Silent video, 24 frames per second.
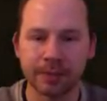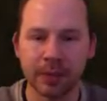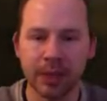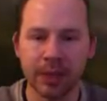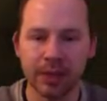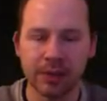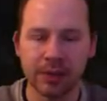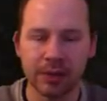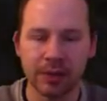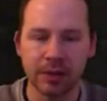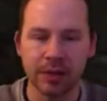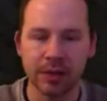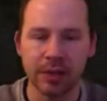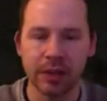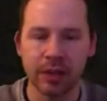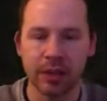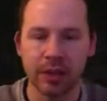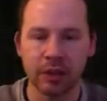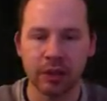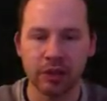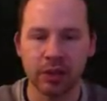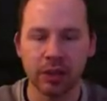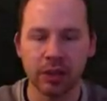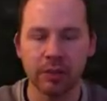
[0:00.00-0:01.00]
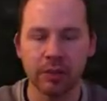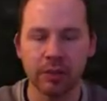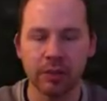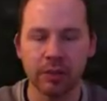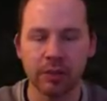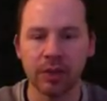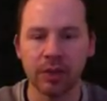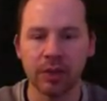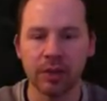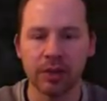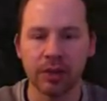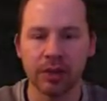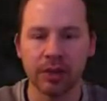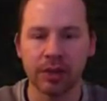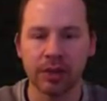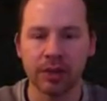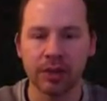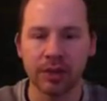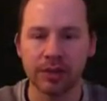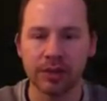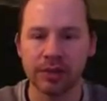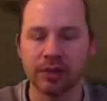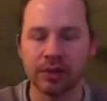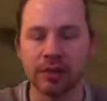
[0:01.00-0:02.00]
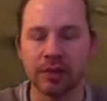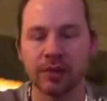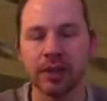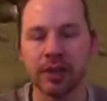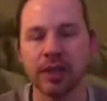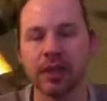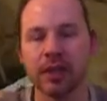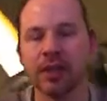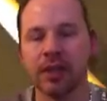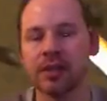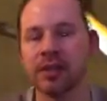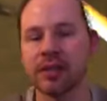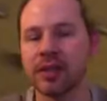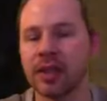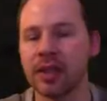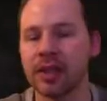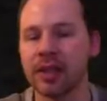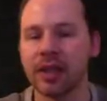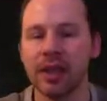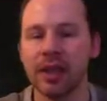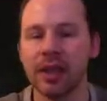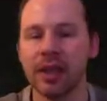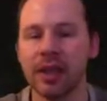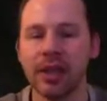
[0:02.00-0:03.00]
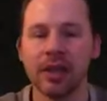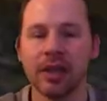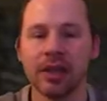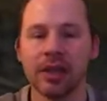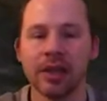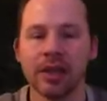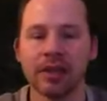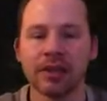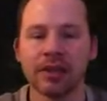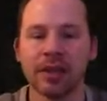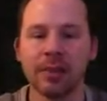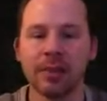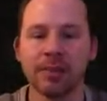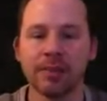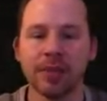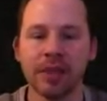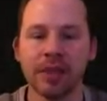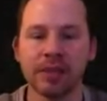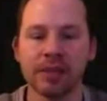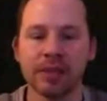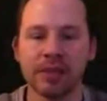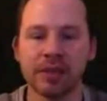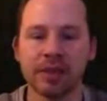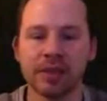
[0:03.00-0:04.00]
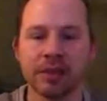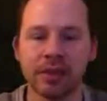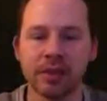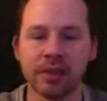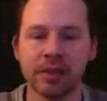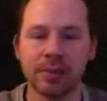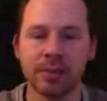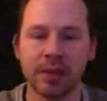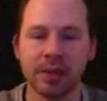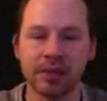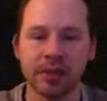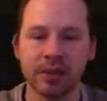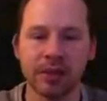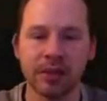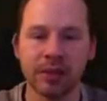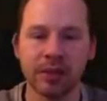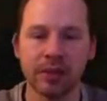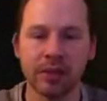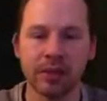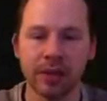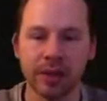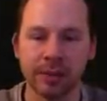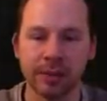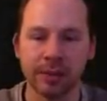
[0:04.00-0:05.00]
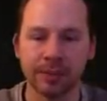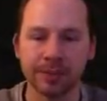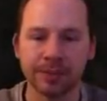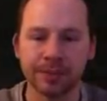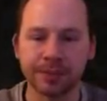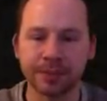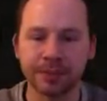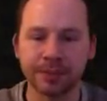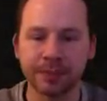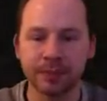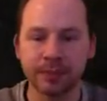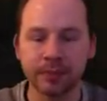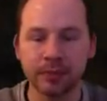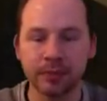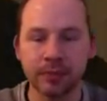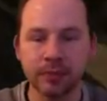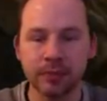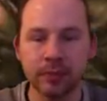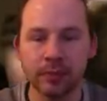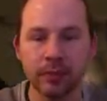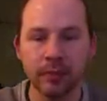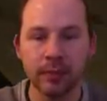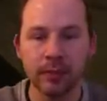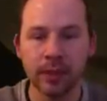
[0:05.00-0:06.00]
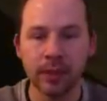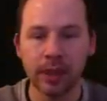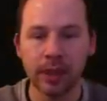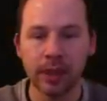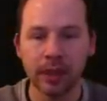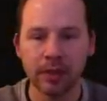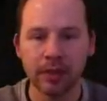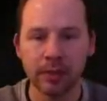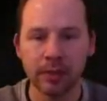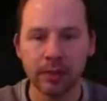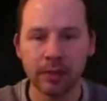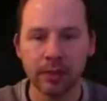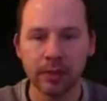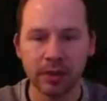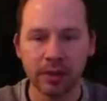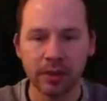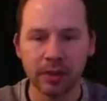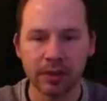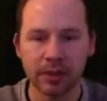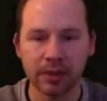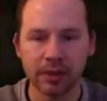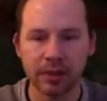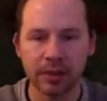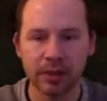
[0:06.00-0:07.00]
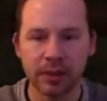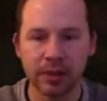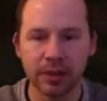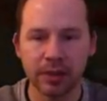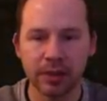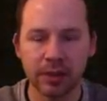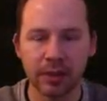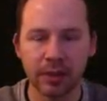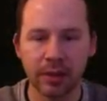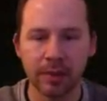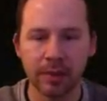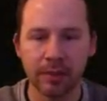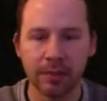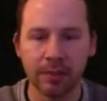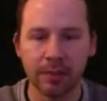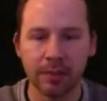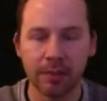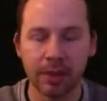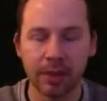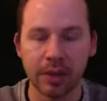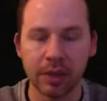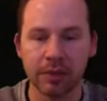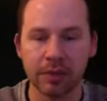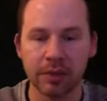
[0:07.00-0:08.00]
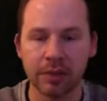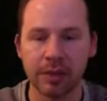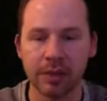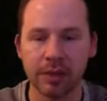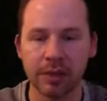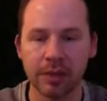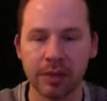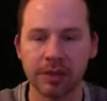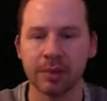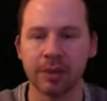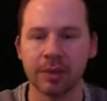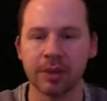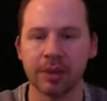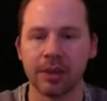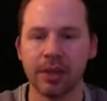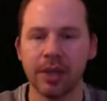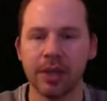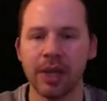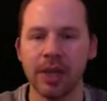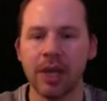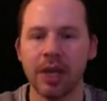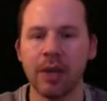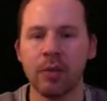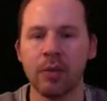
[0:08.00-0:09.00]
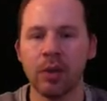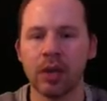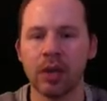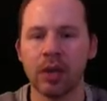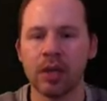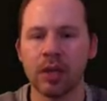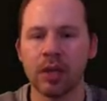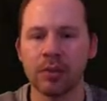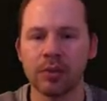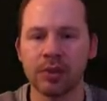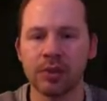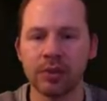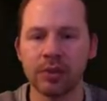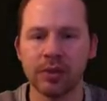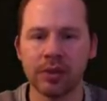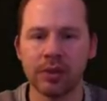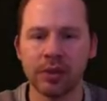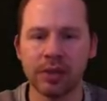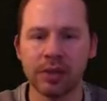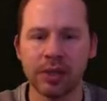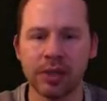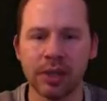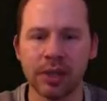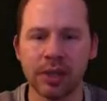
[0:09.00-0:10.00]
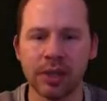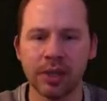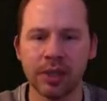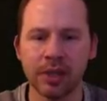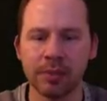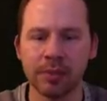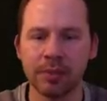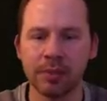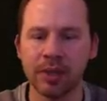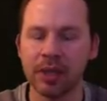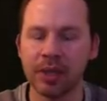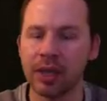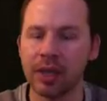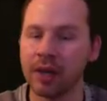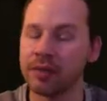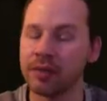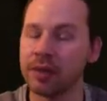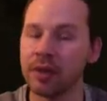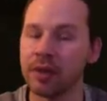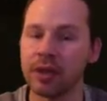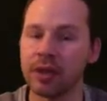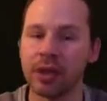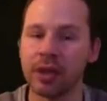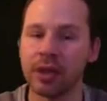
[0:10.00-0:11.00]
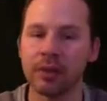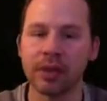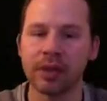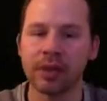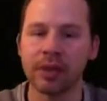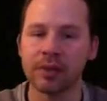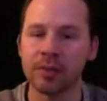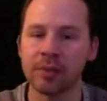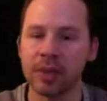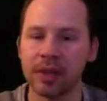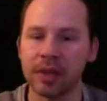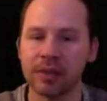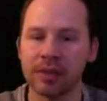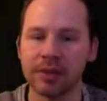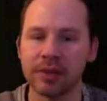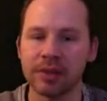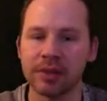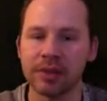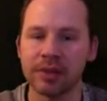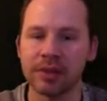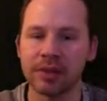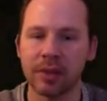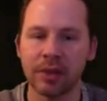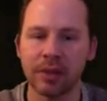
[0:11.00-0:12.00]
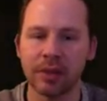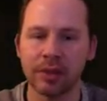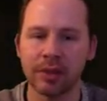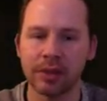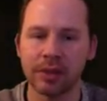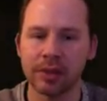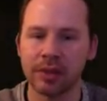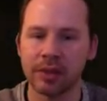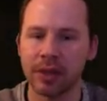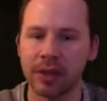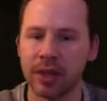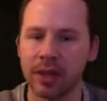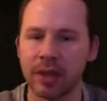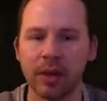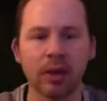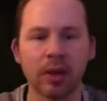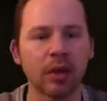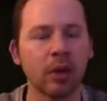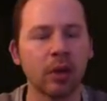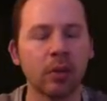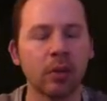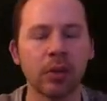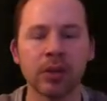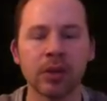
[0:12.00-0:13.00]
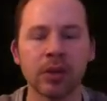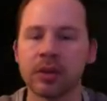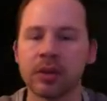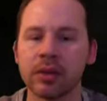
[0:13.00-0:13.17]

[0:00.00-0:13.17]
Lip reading: it's not here actually. Why am I looking at this? It's over here. There's like some pieces to this puzzle over here. Yes, I'm using this button, for example. Welcome to DNB. I have no idea what this means. Timecode. I don't know what